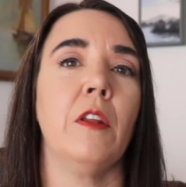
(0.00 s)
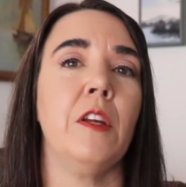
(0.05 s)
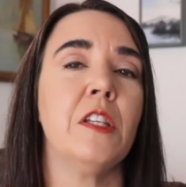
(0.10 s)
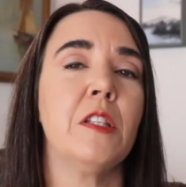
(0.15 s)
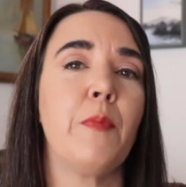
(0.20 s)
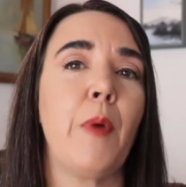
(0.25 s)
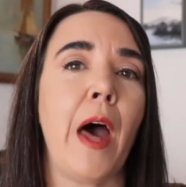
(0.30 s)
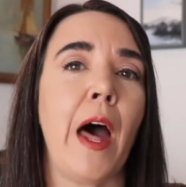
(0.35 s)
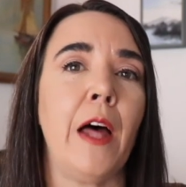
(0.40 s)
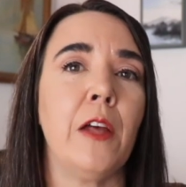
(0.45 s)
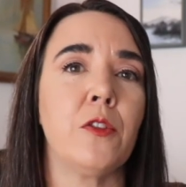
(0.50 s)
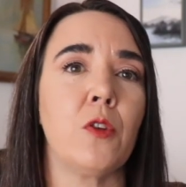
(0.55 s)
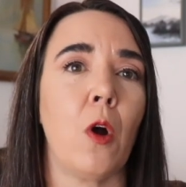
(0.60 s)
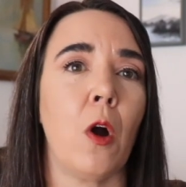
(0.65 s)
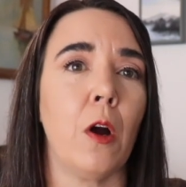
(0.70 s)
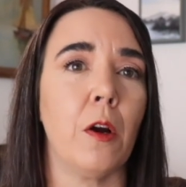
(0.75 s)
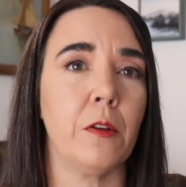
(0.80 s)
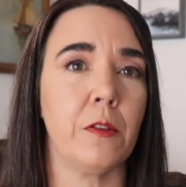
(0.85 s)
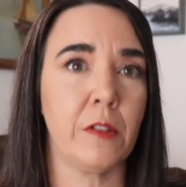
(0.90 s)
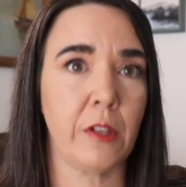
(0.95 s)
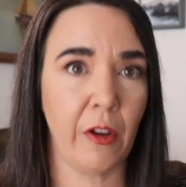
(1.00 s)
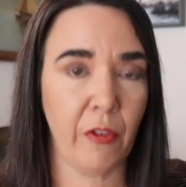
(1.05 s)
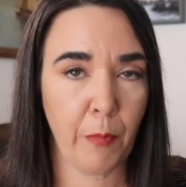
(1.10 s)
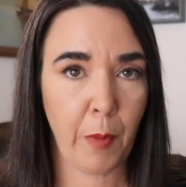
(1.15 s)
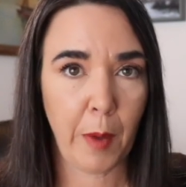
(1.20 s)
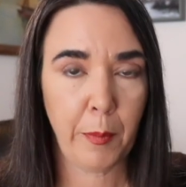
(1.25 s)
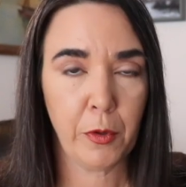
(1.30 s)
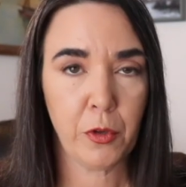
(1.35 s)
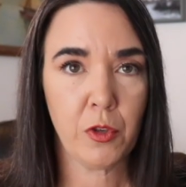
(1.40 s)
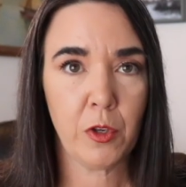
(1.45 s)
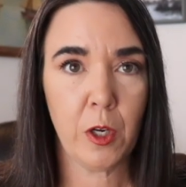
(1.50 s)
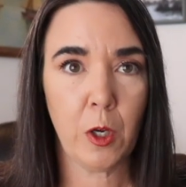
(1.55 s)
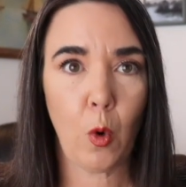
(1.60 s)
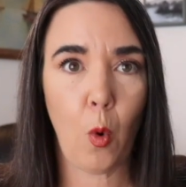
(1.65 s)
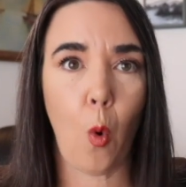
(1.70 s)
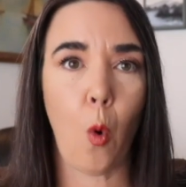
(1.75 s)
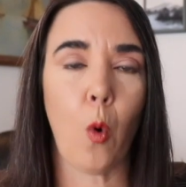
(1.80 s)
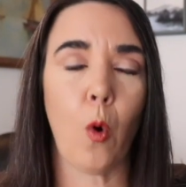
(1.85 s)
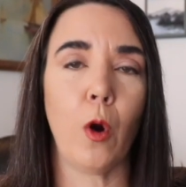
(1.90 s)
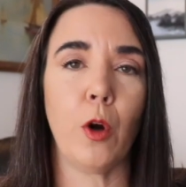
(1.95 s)
These paths are self-publishing
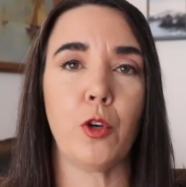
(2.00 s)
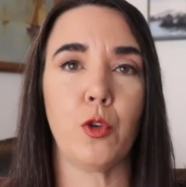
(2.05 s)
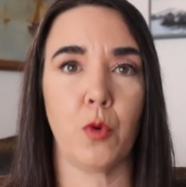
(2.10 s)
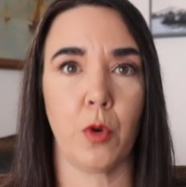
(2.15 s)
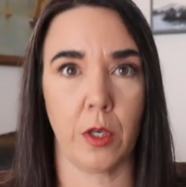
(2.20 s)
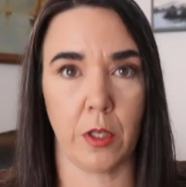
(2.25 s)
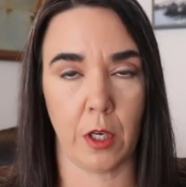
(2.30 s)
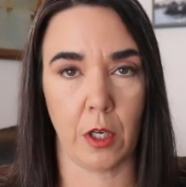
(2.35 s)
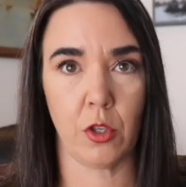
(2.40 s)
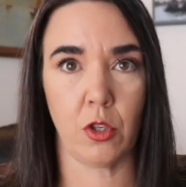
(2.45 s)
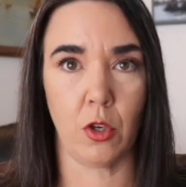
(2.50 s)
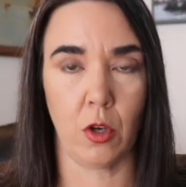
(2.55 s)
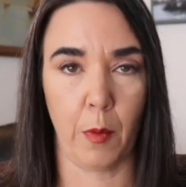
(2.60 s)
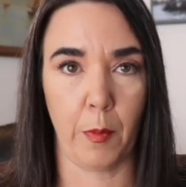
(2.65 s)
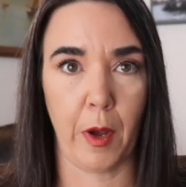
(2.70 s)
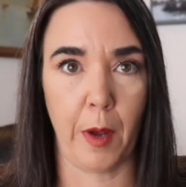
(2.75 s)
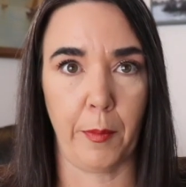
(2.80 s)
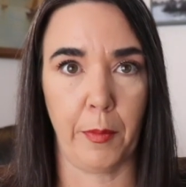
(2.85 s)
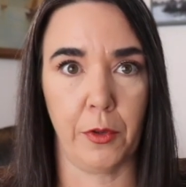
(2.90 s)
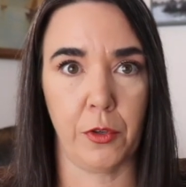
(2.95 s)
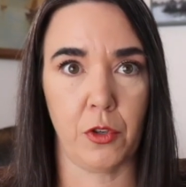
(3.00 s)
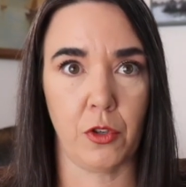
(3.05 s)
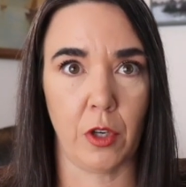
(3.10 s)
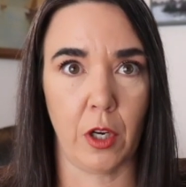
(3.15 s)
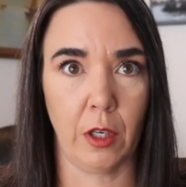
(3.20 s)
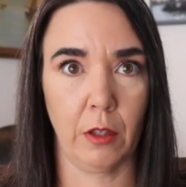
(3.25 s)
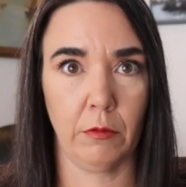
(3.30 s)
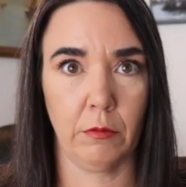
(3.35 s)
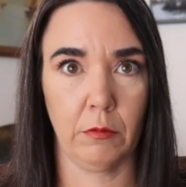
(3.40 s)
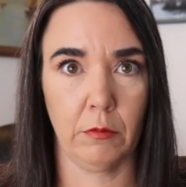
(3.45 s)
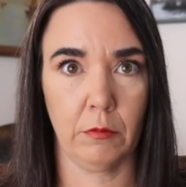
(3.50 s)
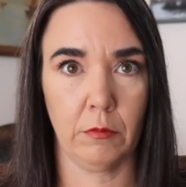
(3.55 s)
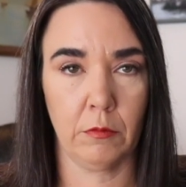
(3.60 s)
or traditional publishing.